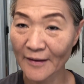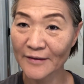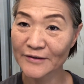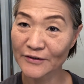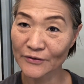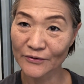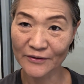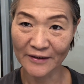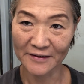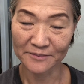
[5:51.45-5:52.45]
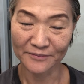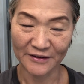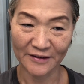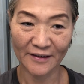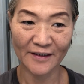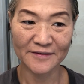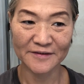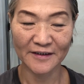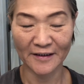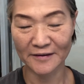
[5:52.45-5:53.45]
She looked at me and
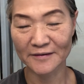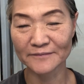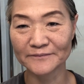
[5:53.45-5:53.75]
said,